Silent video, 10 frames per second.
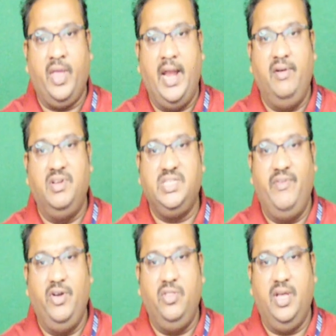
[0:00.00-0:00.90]
and it is
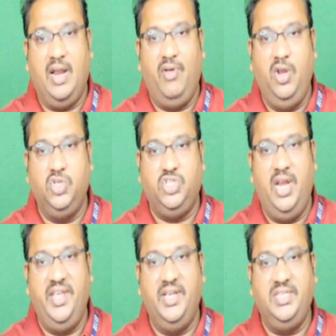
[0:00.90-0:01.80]
given to the
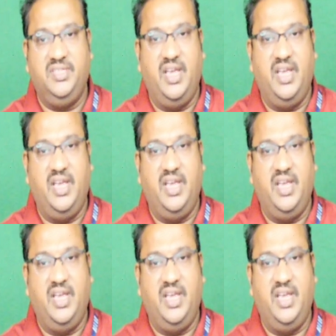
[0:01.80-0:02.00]
convolution layers,